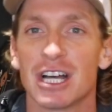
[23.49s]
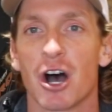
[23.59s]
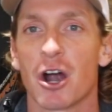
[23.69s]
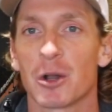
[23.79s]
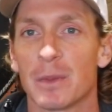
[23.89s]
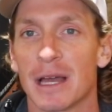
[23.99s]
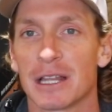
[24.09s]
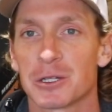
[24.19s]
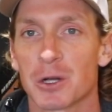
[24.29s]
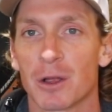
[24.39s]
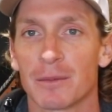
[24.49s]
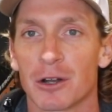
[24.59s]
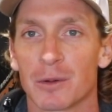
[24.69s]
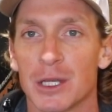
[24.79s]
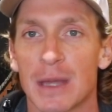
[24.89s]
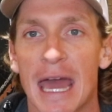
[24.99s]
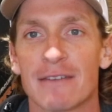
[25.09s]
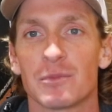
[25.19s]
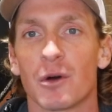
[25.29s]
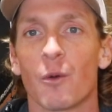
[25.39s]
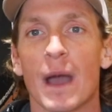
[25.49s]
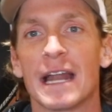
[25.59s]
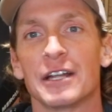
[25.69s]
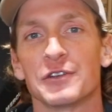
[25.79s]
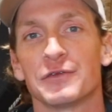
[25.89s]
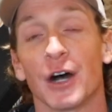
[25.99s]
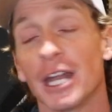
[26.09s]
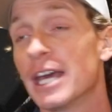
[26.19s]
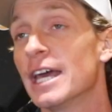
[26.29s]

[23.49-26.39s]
hard to be on the trolling motor when you can't even put weight on your foot.